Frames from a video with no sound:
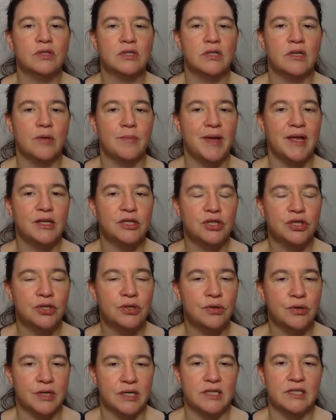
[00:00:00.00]
the dimension,
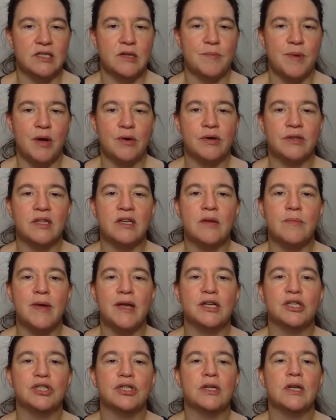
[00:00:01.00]
or at least the bound of the
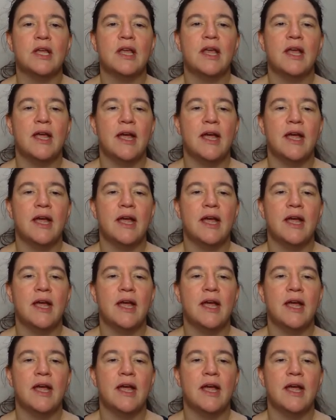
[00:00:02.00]
dimension,